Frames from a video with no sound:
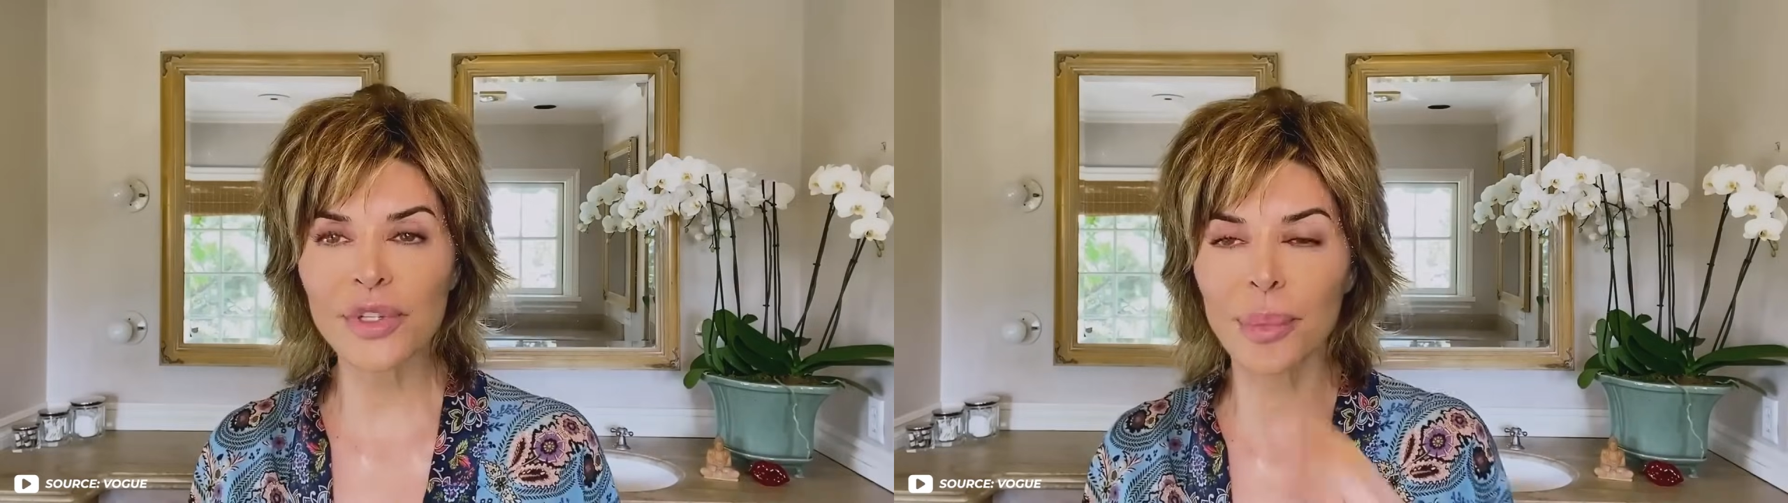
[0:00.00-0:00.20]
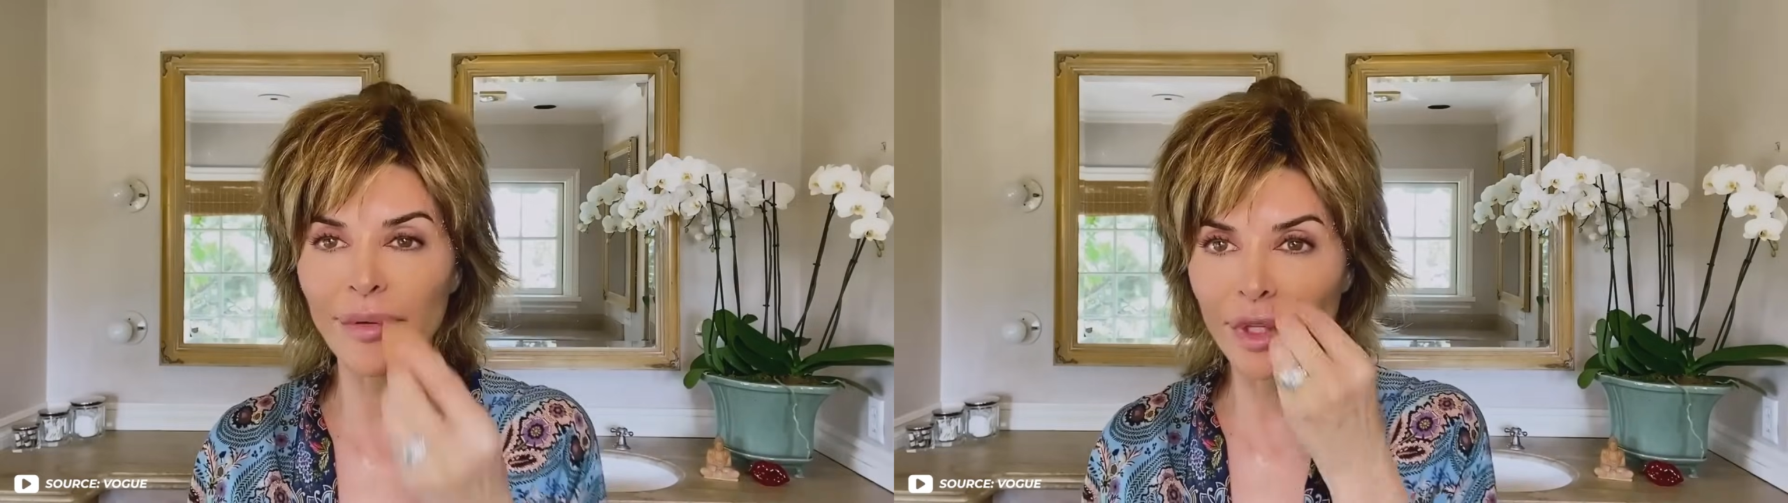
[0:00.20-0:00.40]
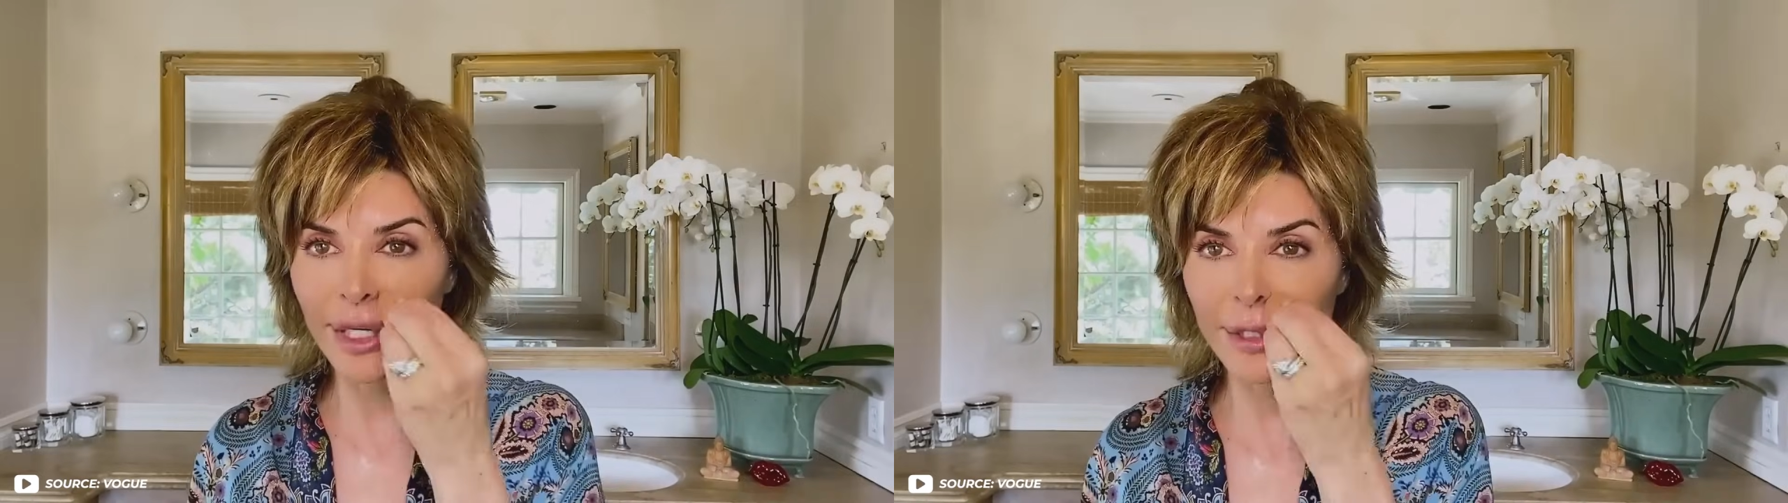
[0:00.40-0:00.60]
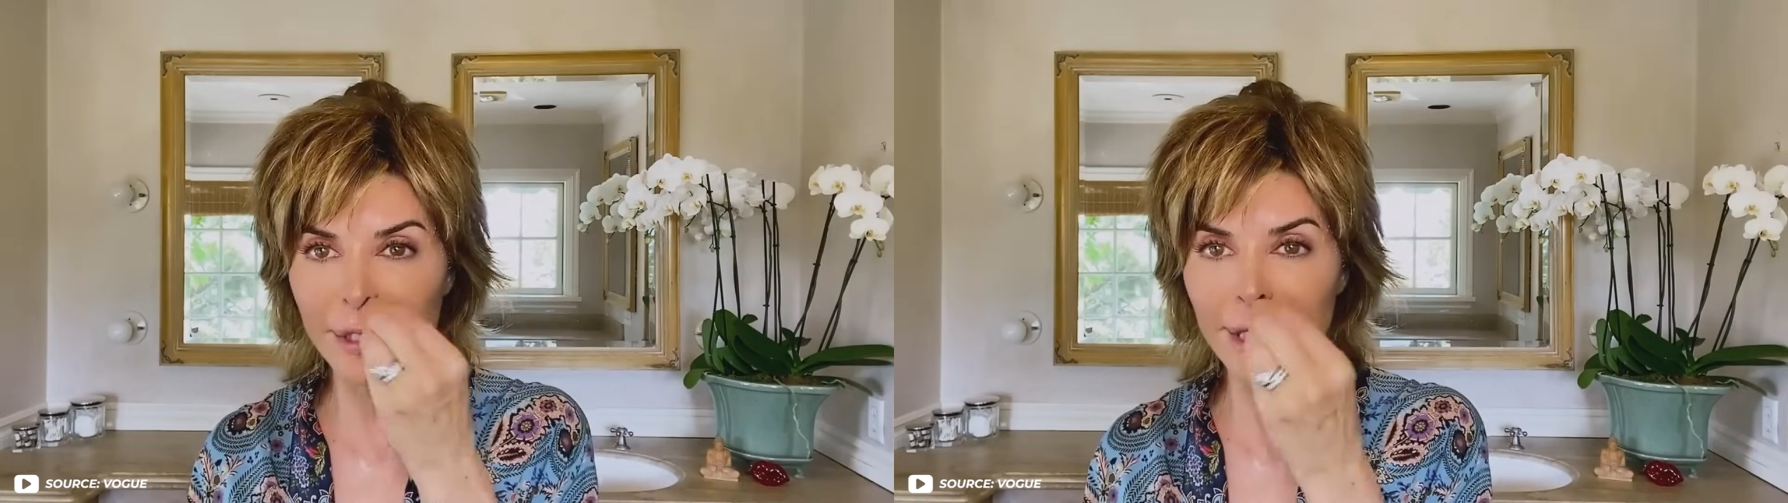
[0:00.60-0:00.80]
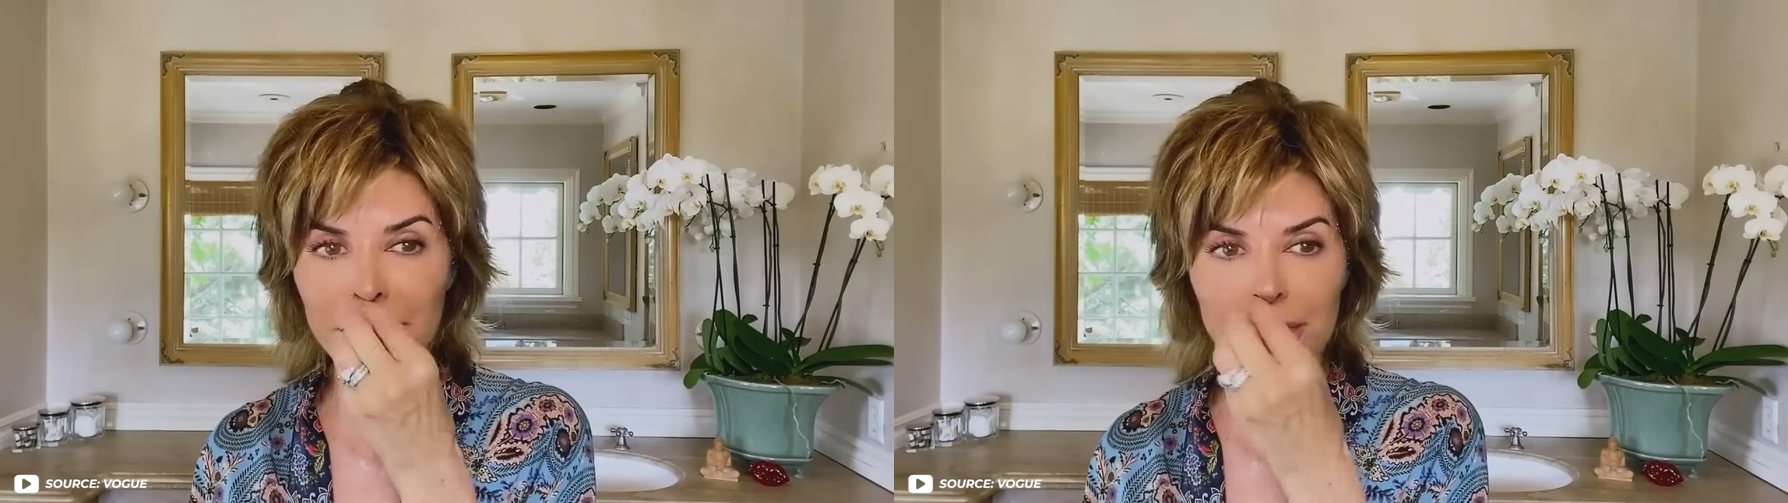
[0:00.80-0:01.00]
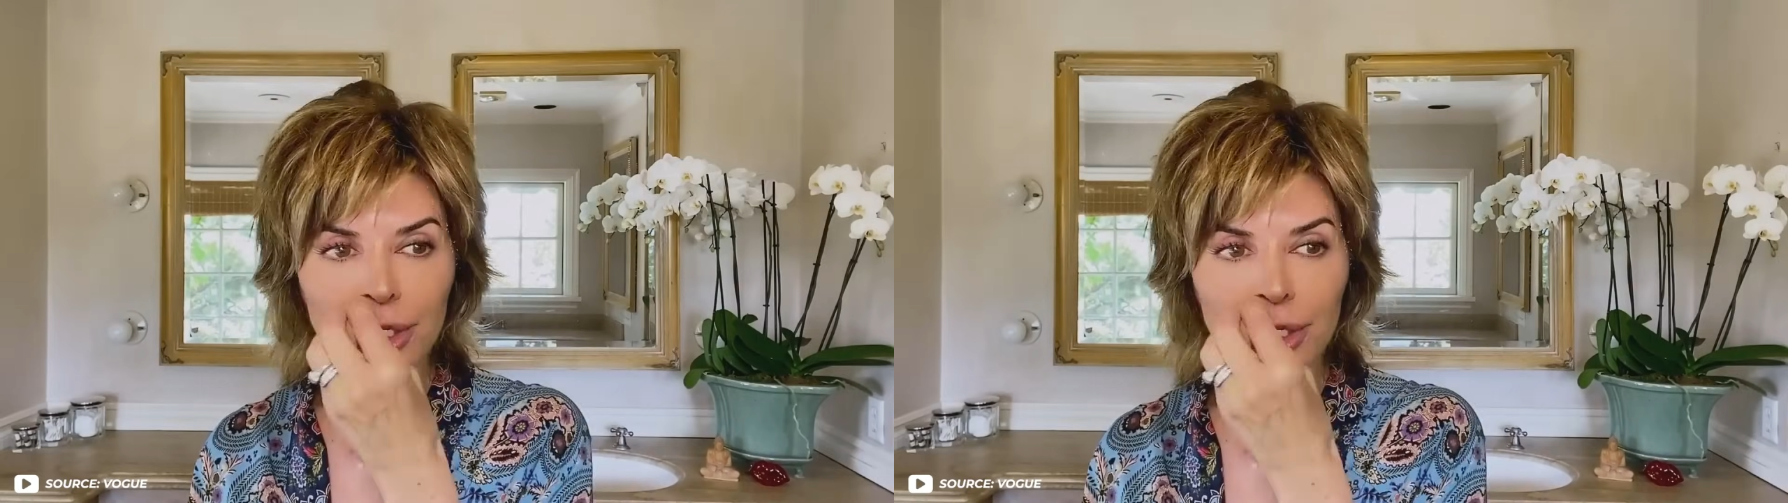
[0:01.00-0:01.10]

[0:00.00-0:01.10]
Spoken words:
By keeping layers